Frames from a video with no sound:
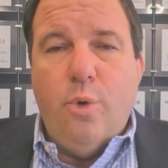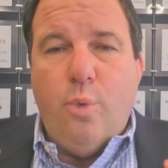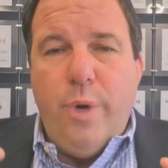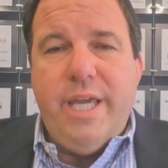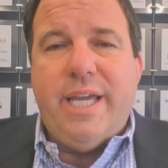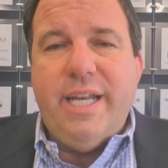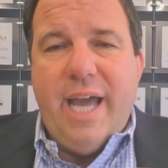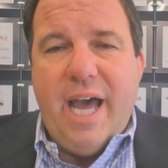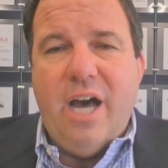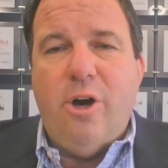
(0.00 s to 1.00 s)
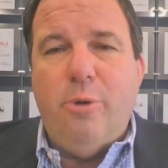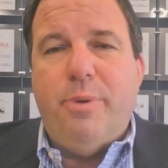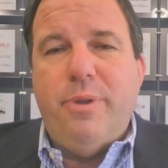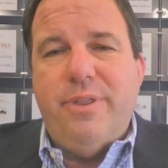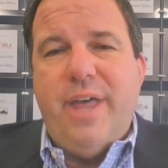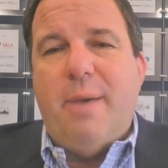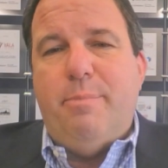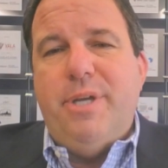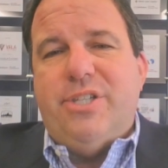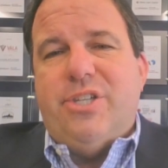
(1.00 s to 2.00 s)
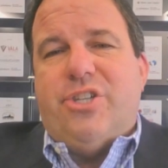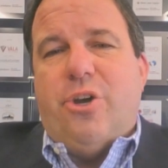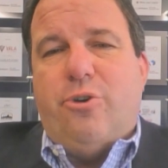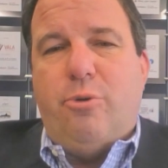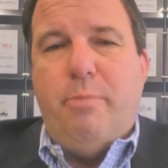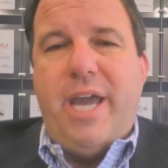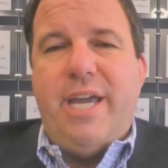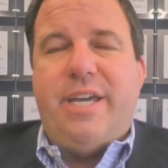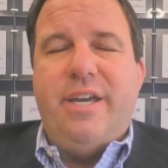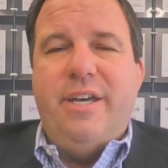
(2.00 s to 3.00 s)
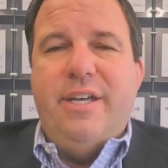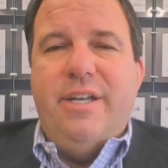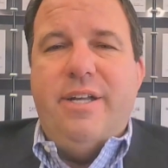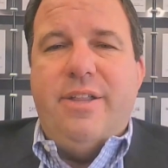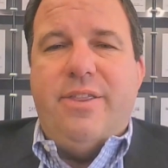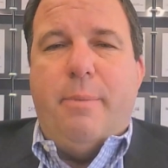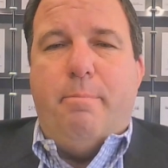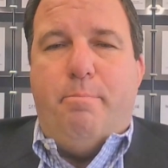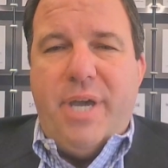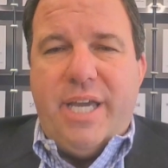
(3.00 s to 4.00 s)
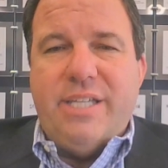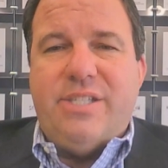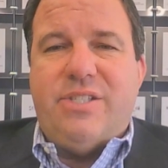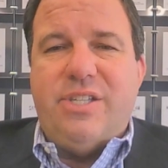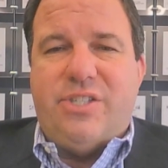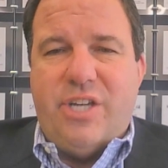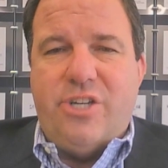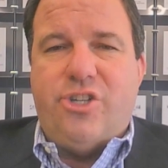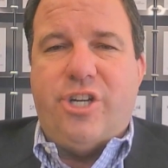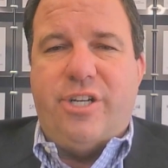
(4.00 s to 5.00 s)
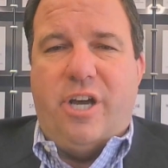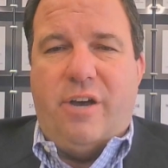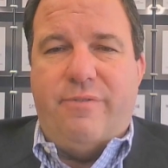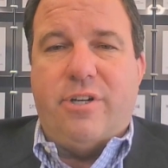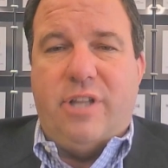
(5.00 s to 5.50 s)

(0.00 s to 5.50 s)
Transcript: we can help that business owner make the biggest decision of their